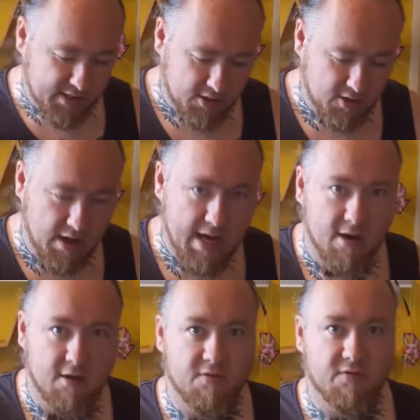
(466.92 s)
to cut
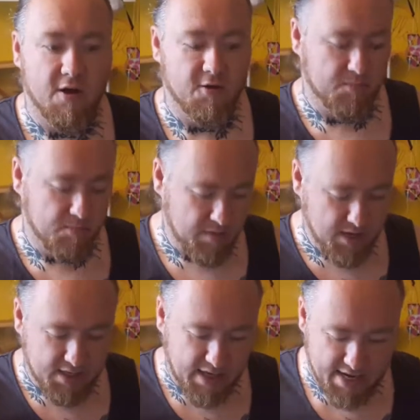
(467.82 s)
out of the foam
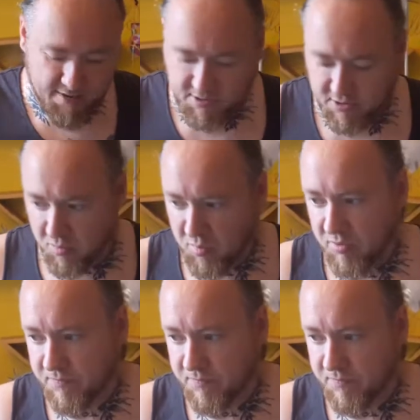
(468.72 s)
and layer it up.